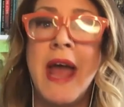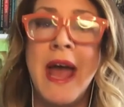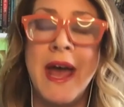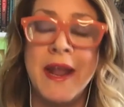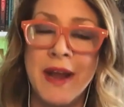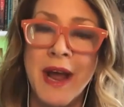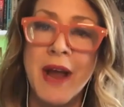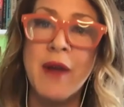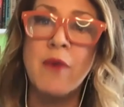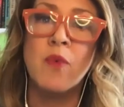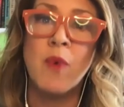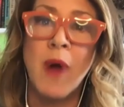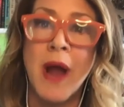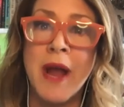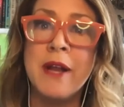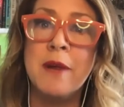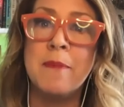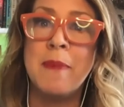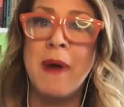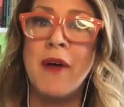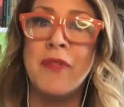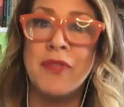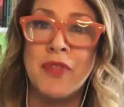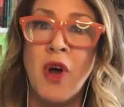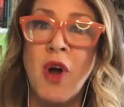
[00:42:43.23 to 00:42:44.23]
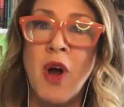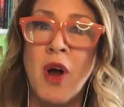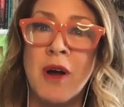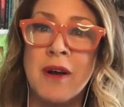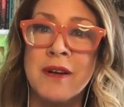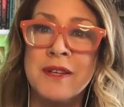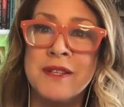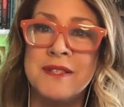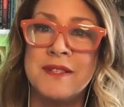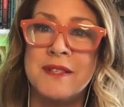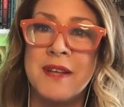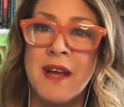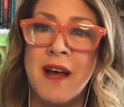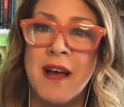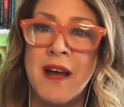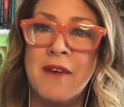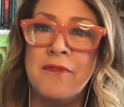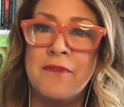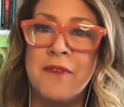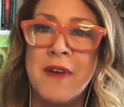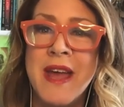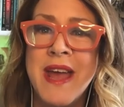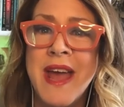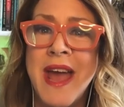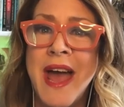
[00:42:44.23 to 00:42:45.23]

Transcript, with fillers: and i write about the hard stuff